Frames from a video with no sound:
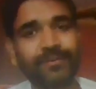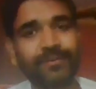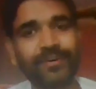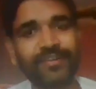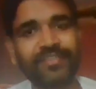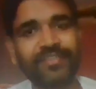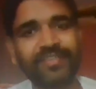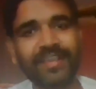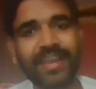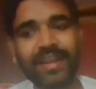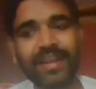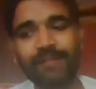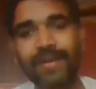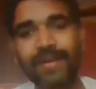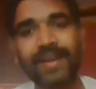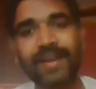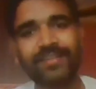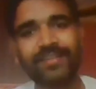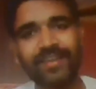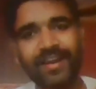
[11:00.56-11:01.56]
awards in
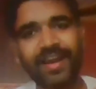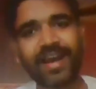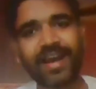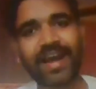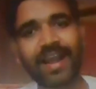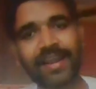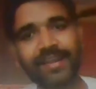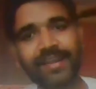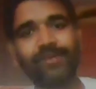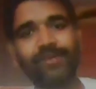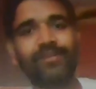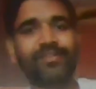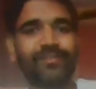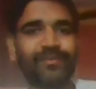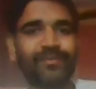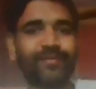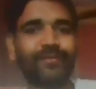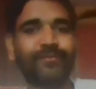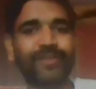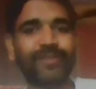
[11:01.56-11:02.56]
fact i
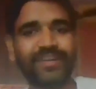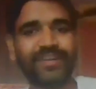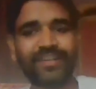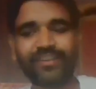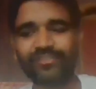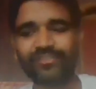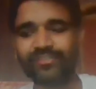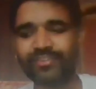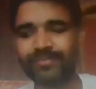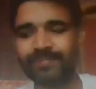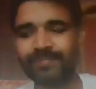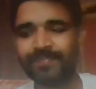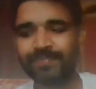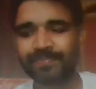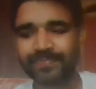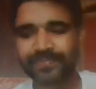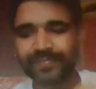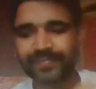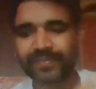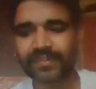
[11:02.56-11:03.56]
also witnessed
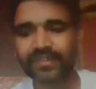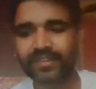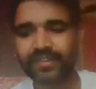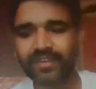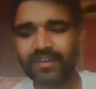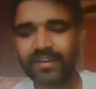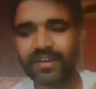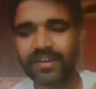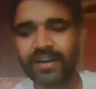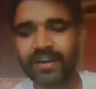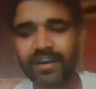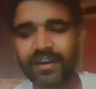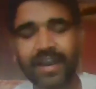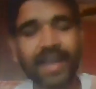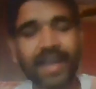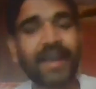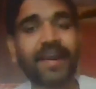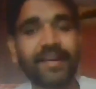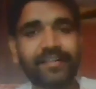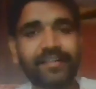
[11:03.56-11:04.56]
uh,
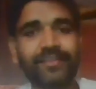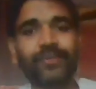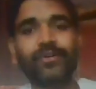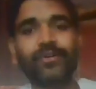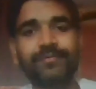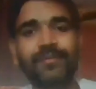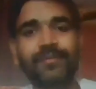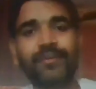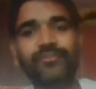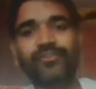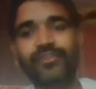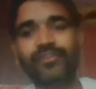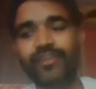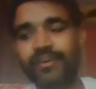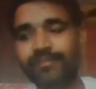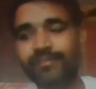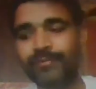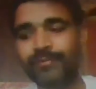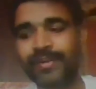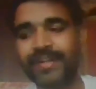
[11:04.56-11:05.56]
I had the good fortune
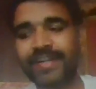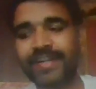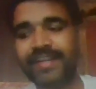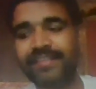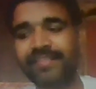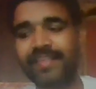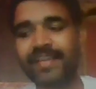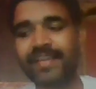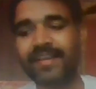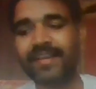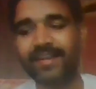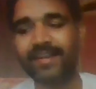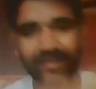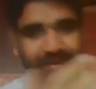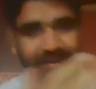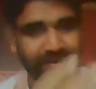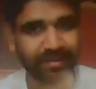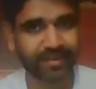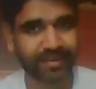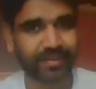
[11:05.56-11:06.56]
of witnessing
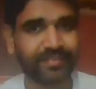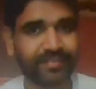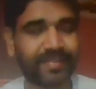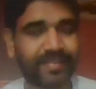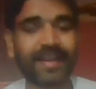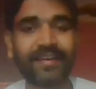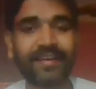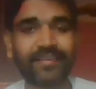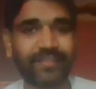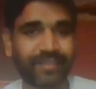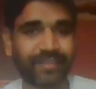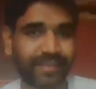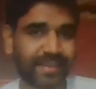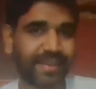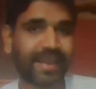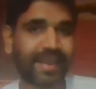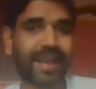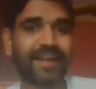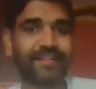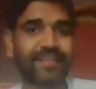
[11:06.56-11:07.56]
uh, that
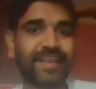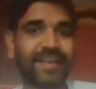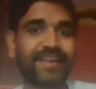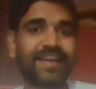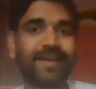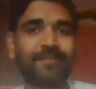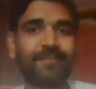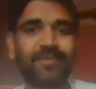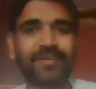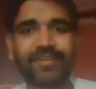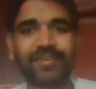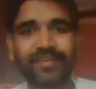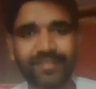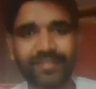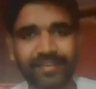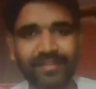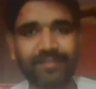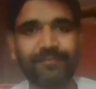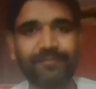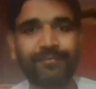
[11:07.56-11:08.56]
at the
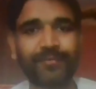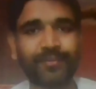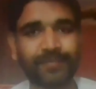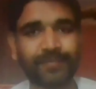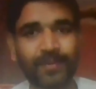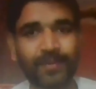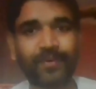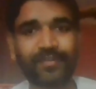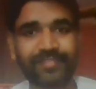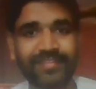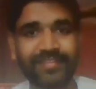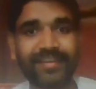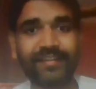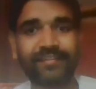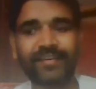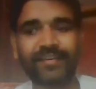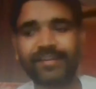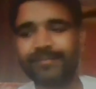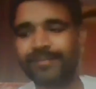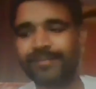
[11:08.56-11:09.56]
Ekamra Sports
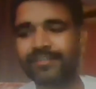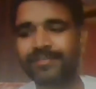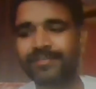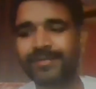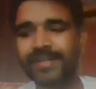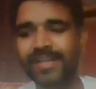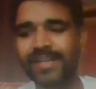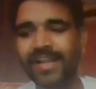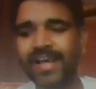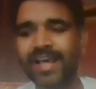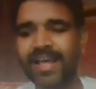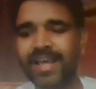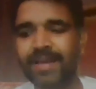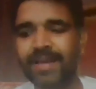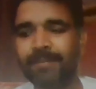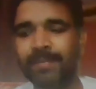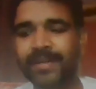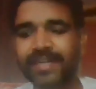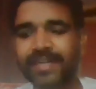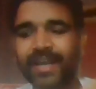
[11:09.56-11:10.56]
Literary Festival.
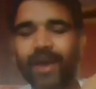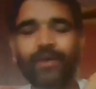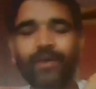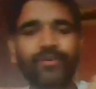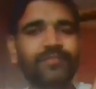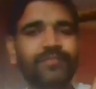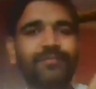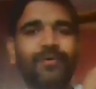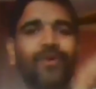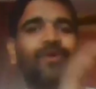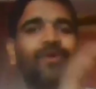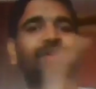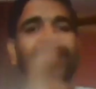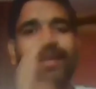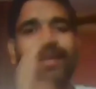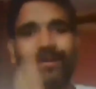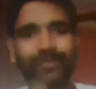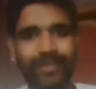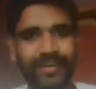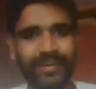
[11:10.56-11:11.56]
But out of all
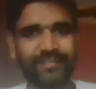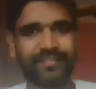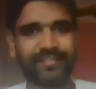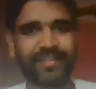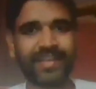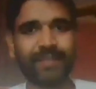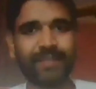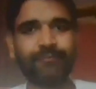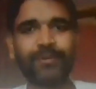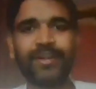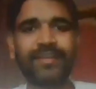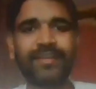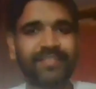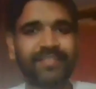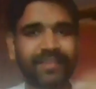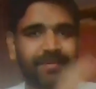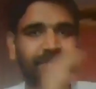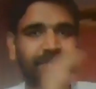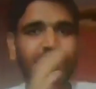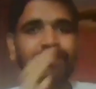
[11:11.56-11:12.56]
accolades, if we
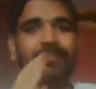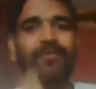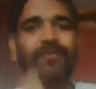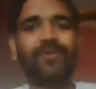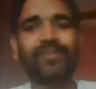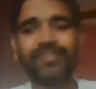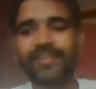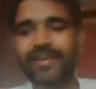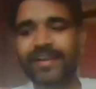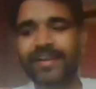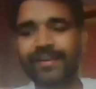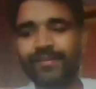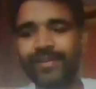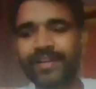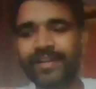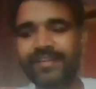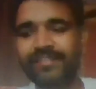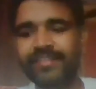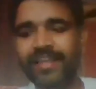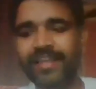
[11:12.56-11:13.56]
sum up all the
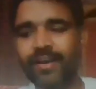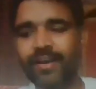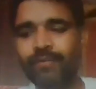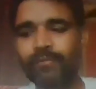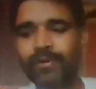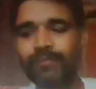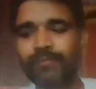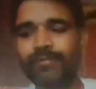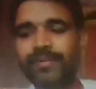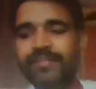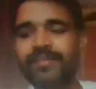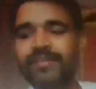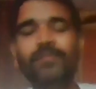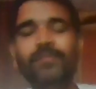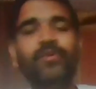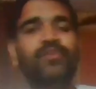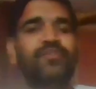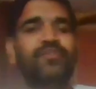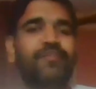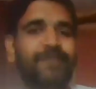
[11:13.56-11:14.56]
accolades, what was the
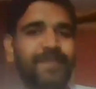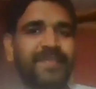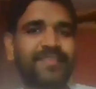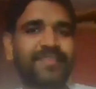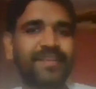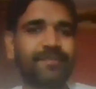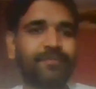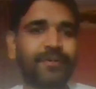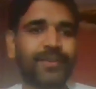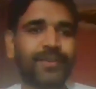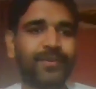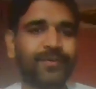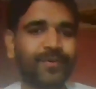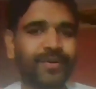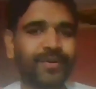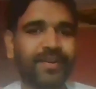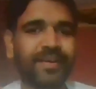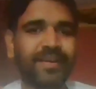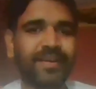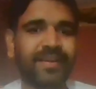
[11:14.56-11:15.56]
most special for
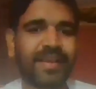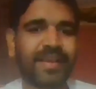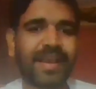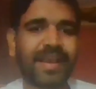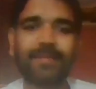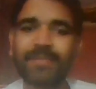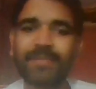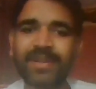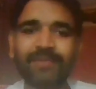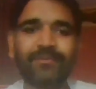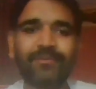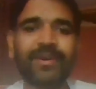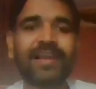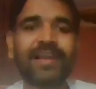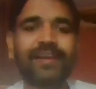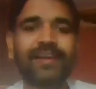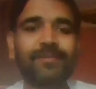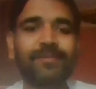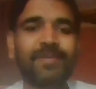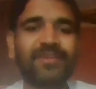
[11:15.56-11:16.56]
you? And meanwhile,
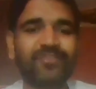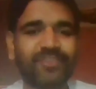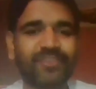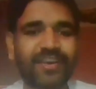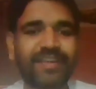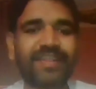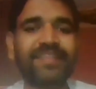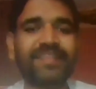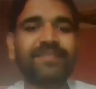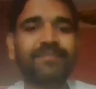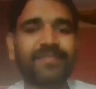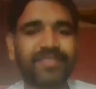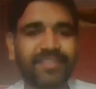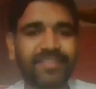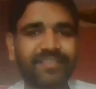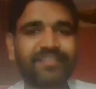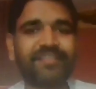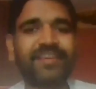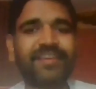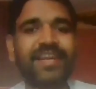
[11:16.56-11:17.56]
I'll be sharing the
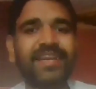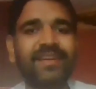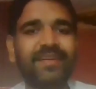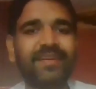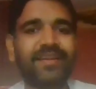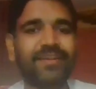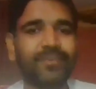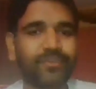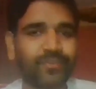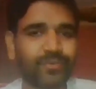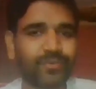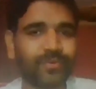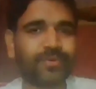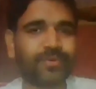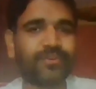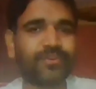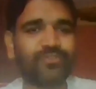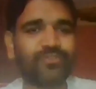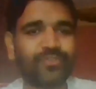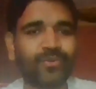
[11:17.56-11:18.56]
screen
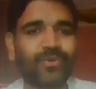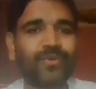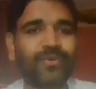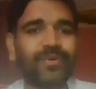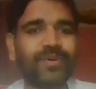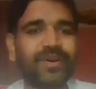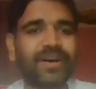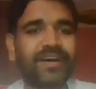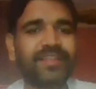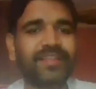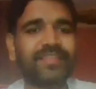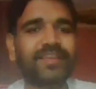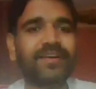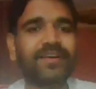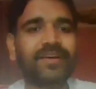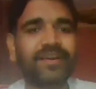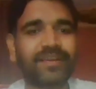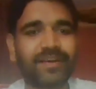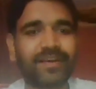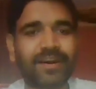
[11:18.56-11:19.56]
to show
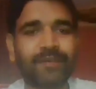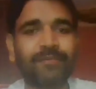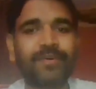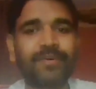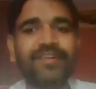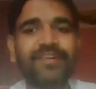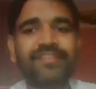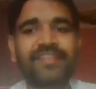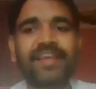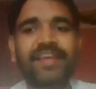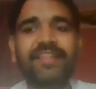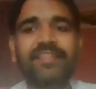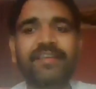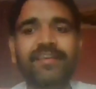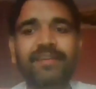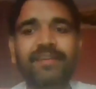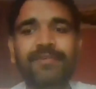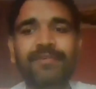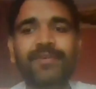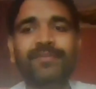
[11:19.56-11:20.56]
the awards and the
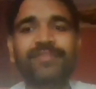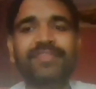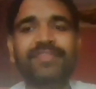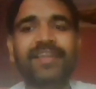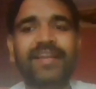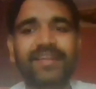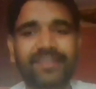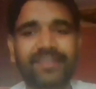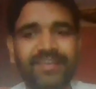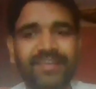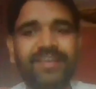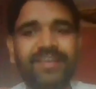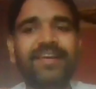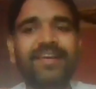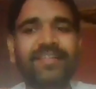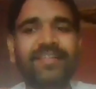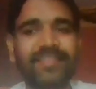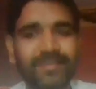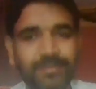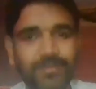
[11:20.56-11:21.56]
reviews that
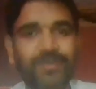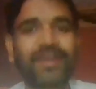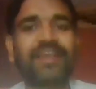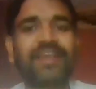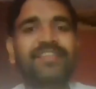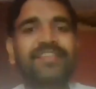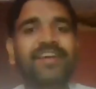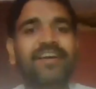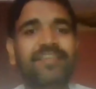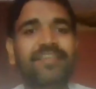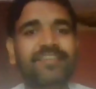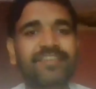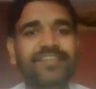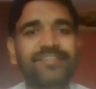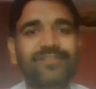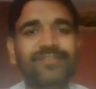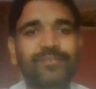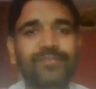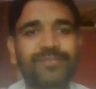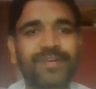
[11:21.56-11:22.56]
the book has garnered
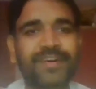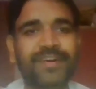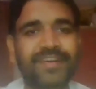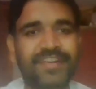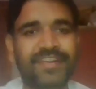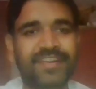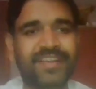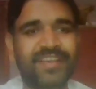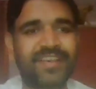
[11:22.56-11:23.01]
so far.